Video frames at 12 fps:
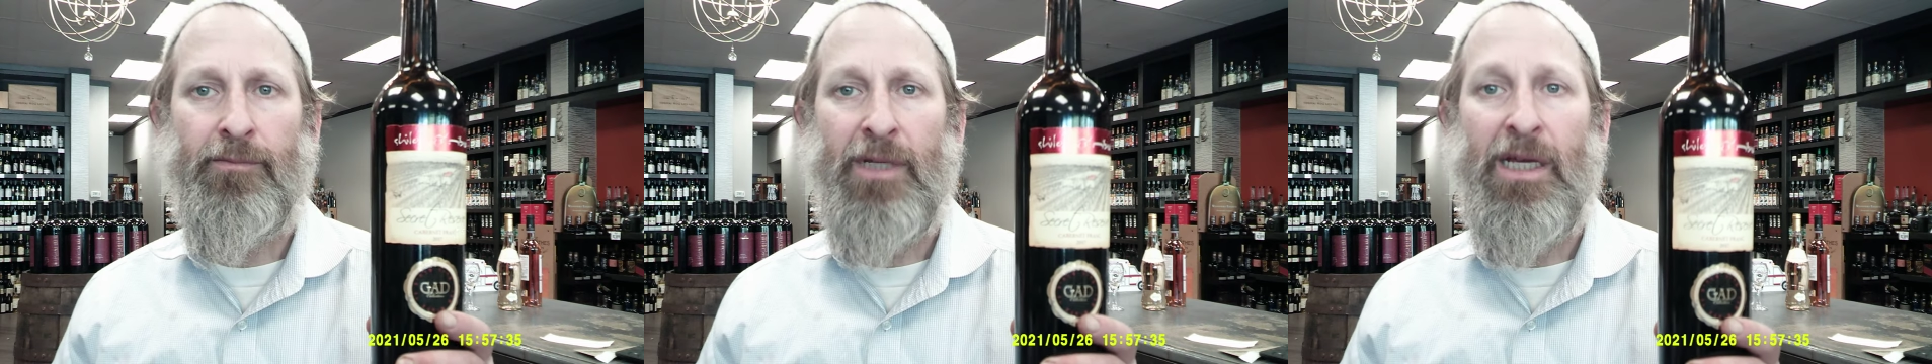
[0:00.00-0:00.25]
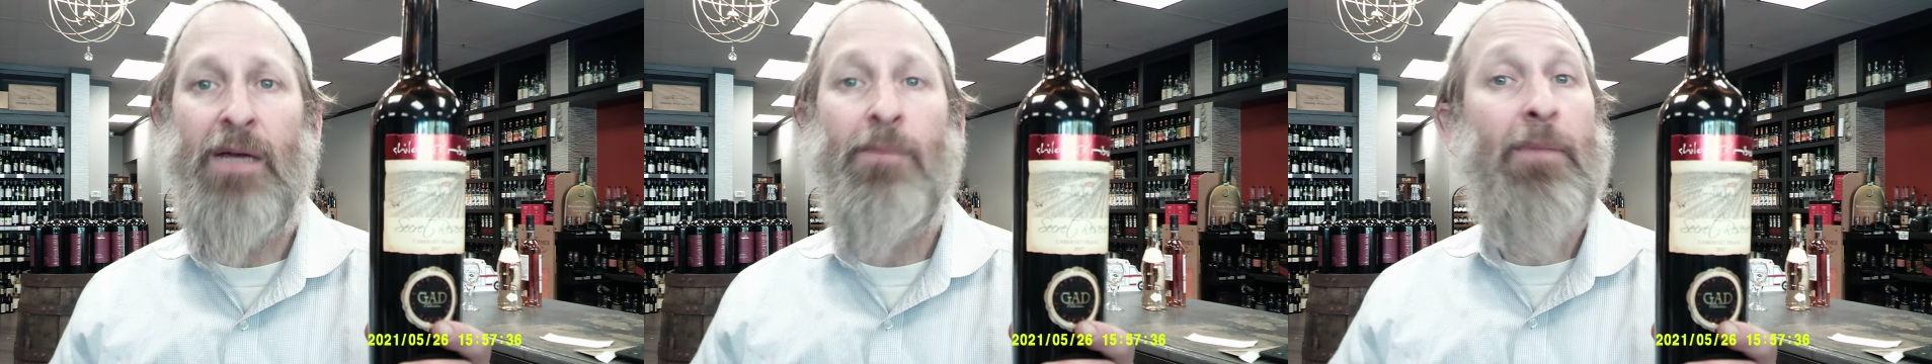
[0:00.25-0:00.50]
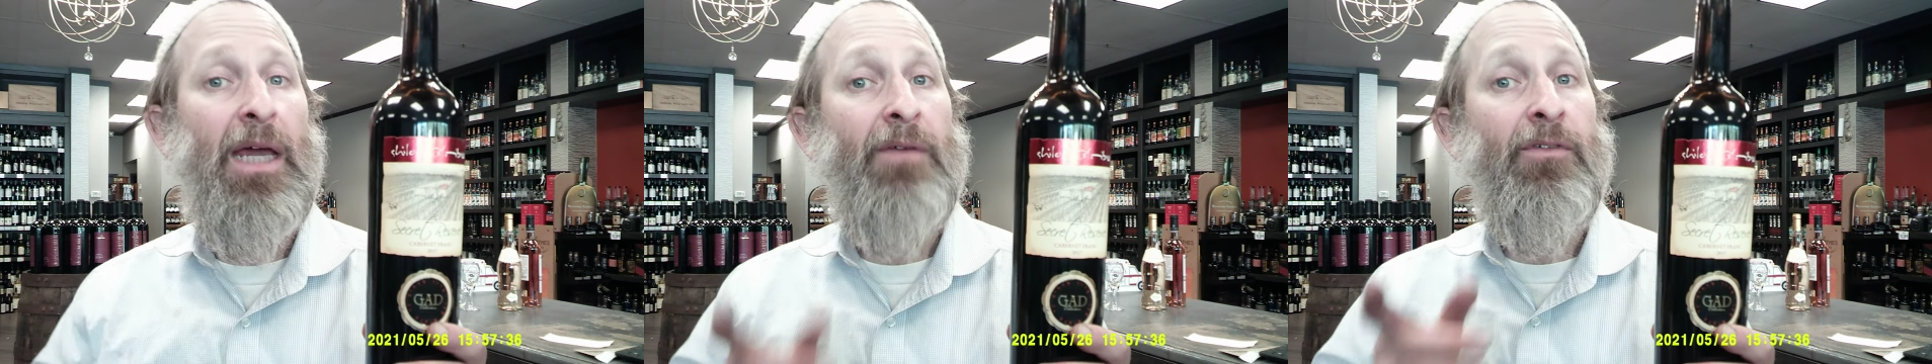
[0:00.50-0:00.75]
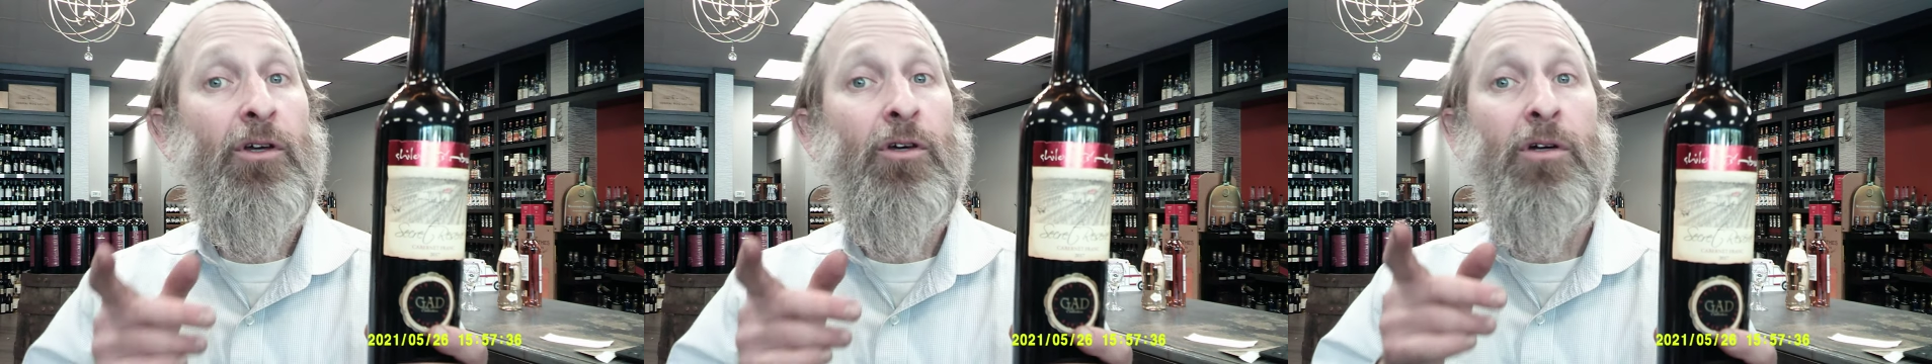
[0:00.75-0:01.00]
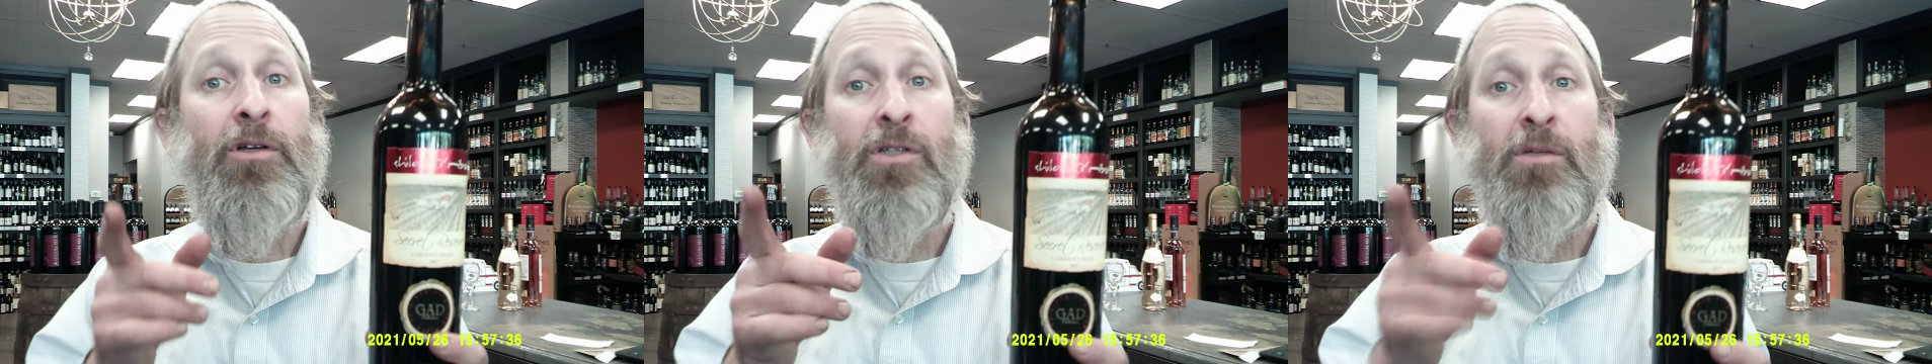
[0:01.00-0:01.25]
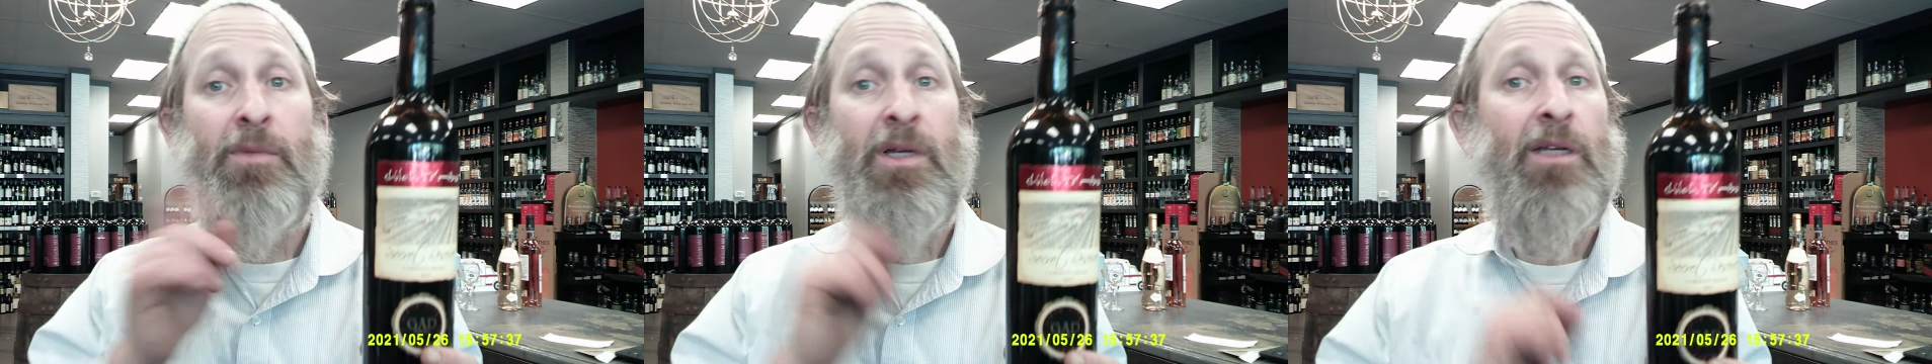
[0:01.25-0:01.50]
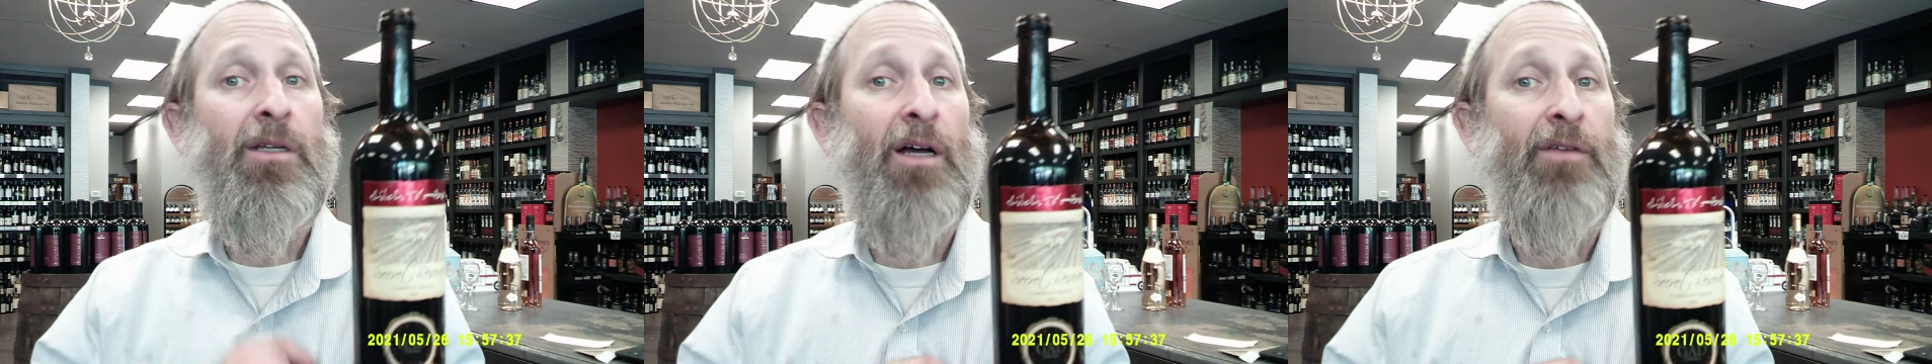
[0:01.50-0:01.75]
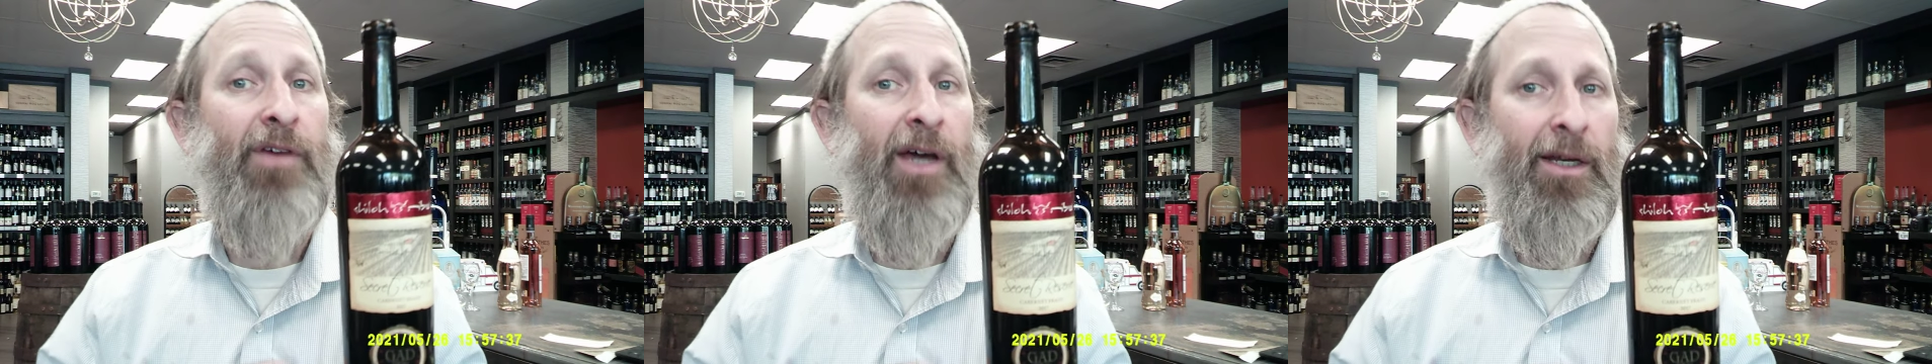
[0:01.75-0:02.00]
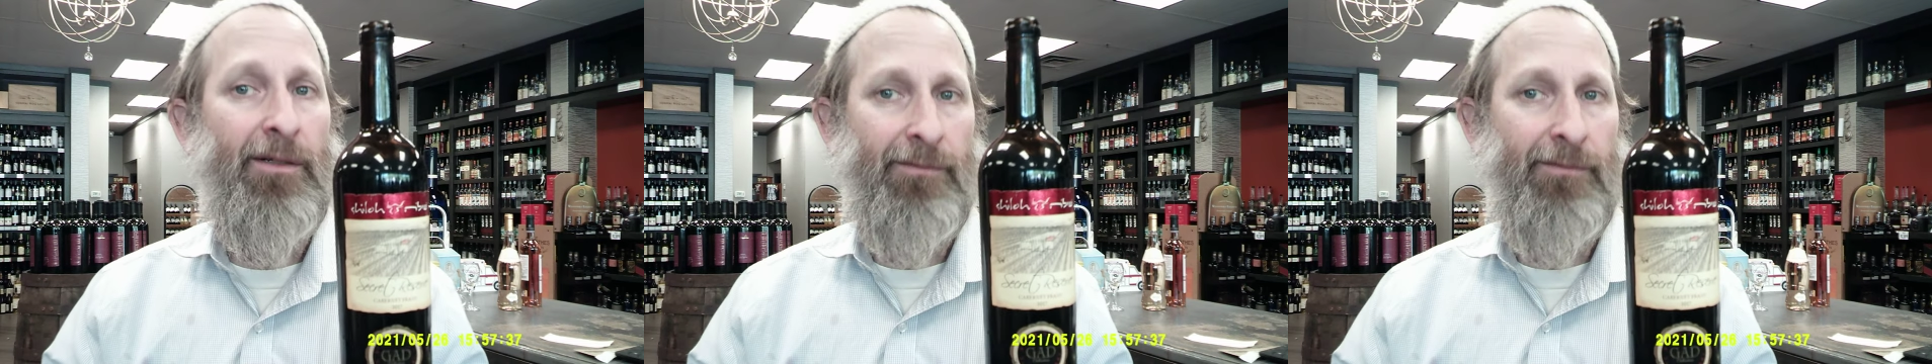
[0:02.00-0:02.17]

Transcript: he may even cook you some meat and duck fat.